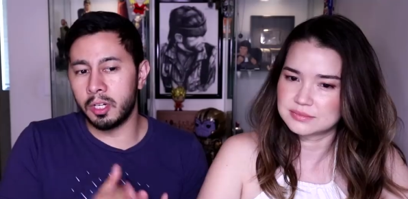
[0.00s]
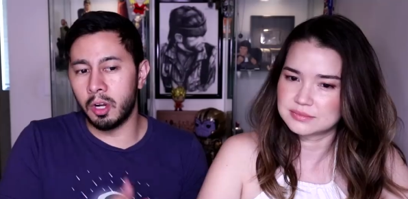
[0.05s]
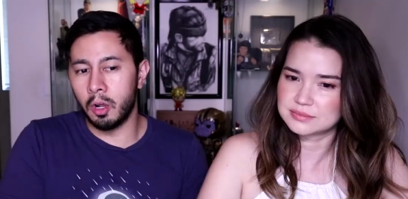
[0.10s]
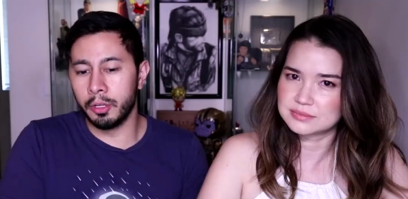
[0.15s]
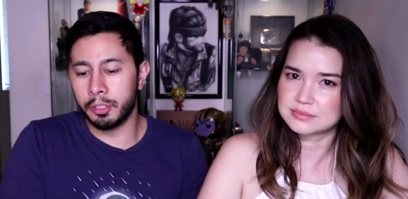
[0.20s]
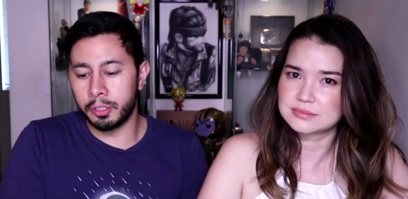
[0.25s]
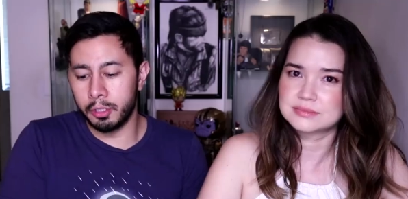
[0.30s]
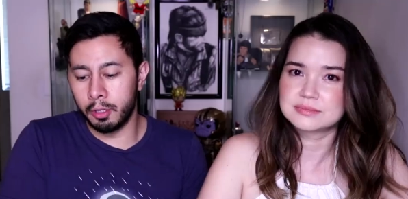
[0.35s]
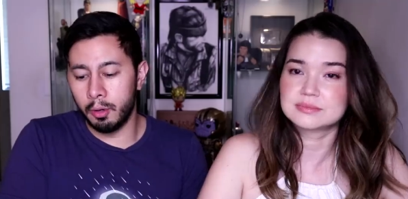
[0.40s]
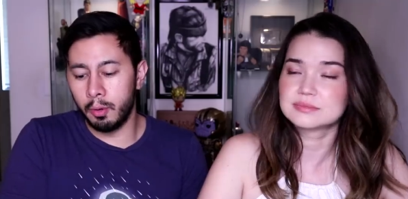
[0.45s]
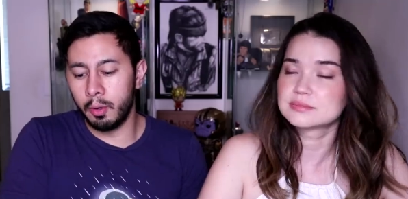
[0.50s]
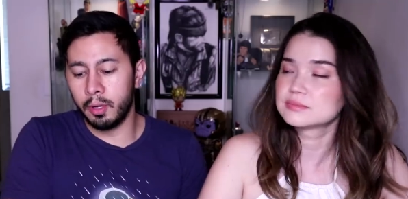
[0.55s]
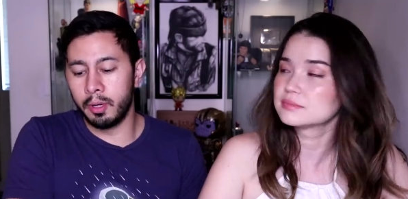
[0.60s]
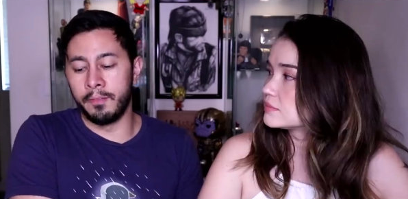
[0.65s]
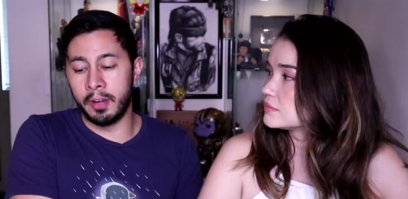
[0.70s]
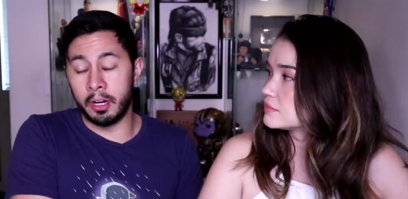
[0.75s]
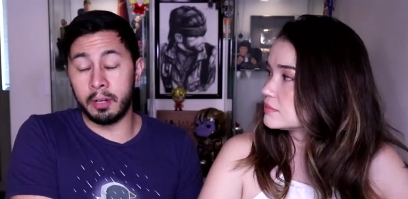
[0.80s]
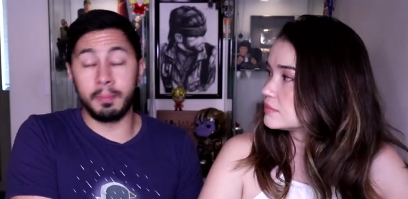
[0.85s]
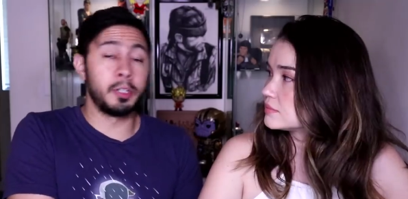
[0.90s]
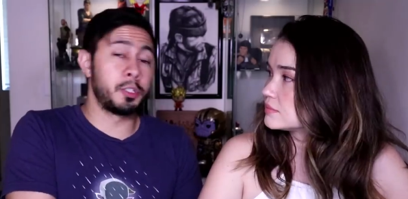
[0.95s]
Speaker 1: it also
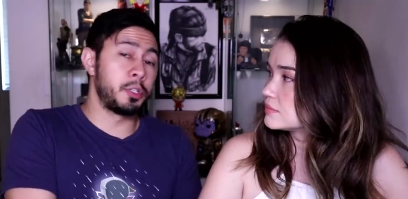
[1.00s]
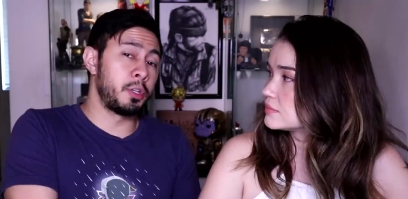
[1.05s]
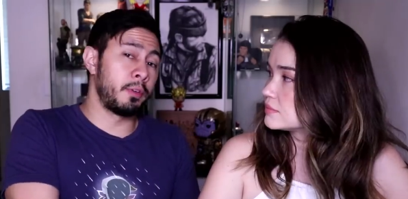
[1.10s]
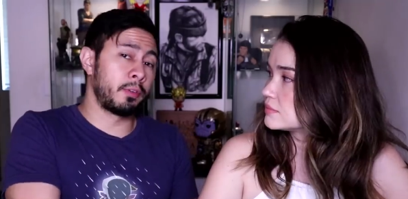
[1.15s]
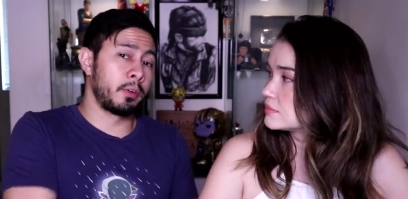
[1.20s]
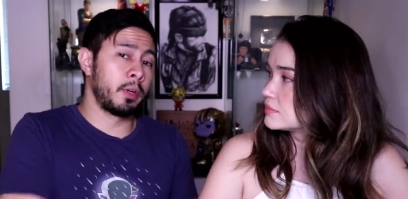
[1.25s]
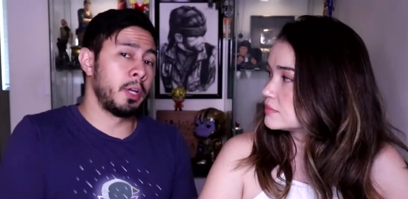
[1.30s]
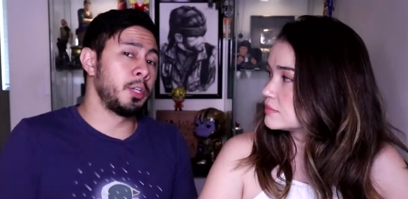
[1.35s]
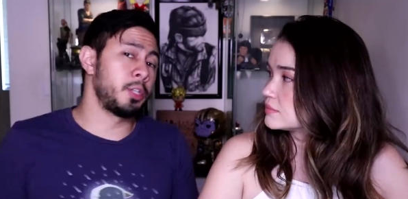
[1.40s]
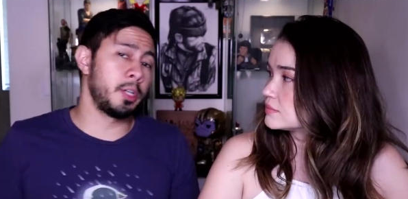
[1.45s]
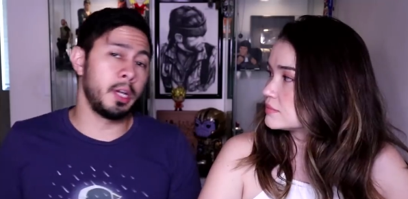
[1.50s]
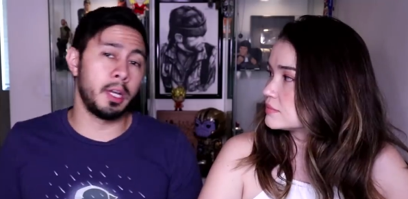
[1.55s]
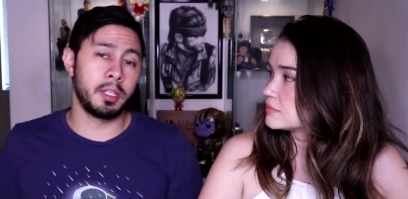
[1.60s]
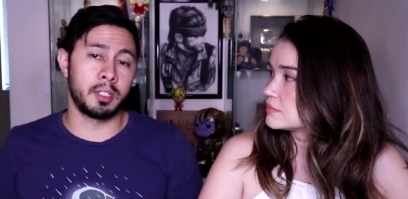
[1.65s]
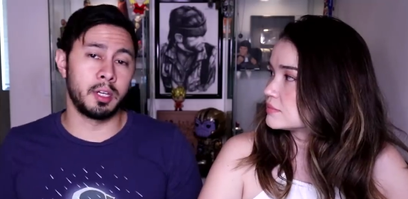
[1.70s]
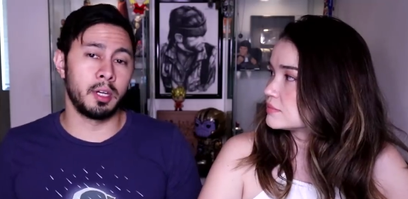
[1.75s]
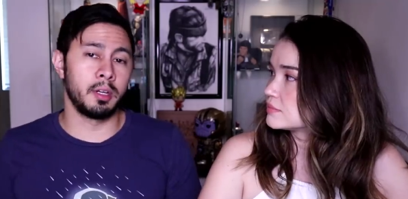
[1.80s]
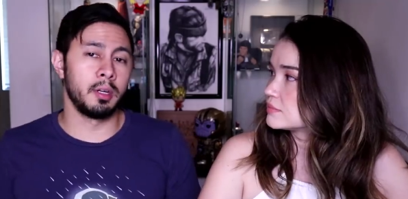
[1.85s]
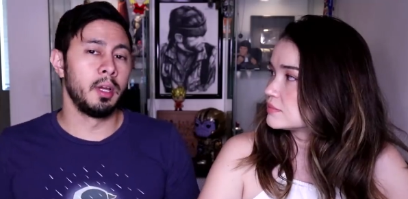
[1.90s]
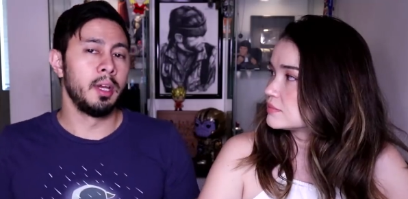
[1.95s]
very much
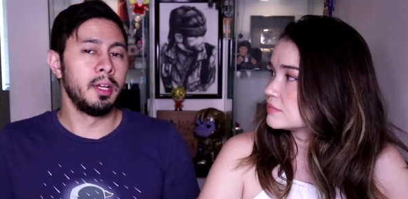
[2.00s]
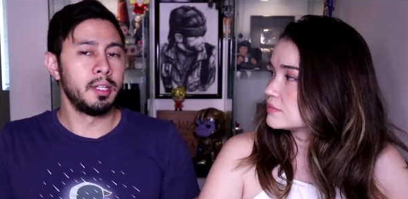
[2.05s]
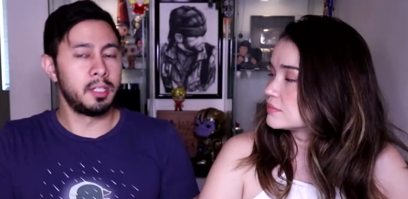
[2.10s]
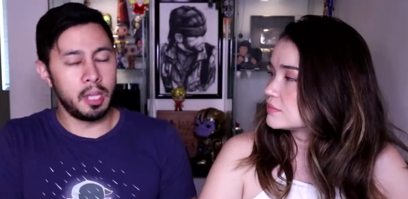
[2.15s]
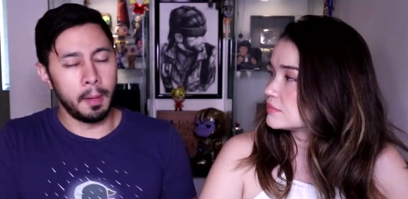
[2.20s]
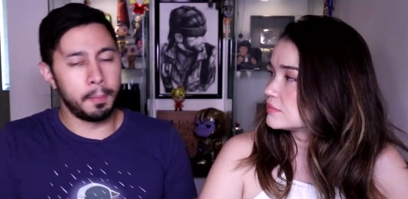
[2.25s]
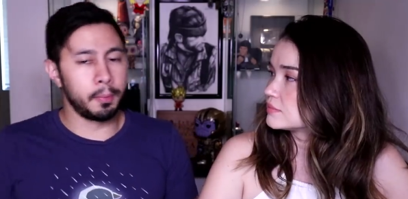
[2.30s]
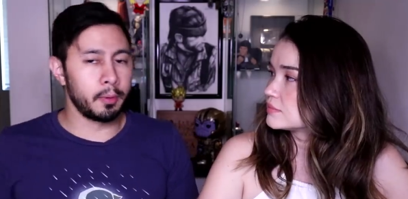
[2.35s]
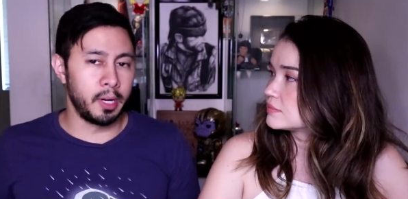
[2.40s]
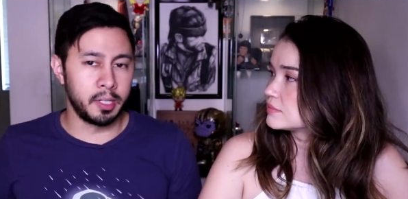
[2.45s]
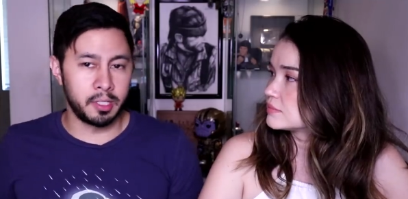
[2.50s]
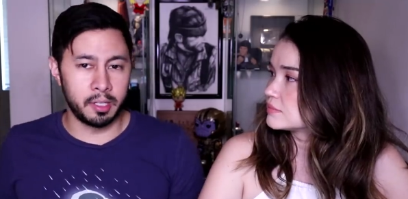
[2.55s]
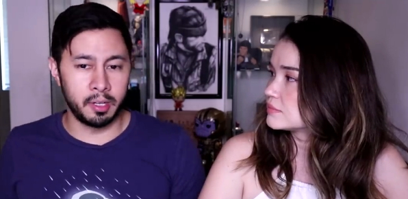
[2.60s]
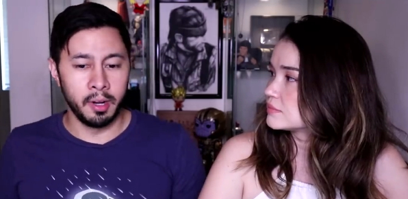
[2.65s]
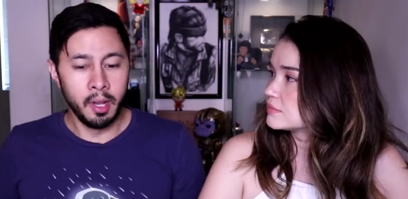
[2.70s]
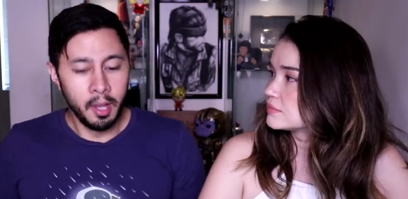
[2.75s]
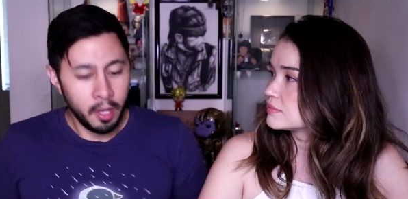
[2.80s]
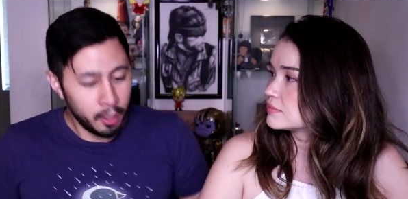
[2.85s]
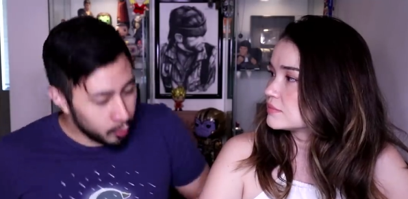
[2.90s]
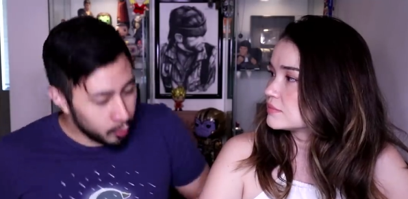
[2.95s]
differentiates it, separates it,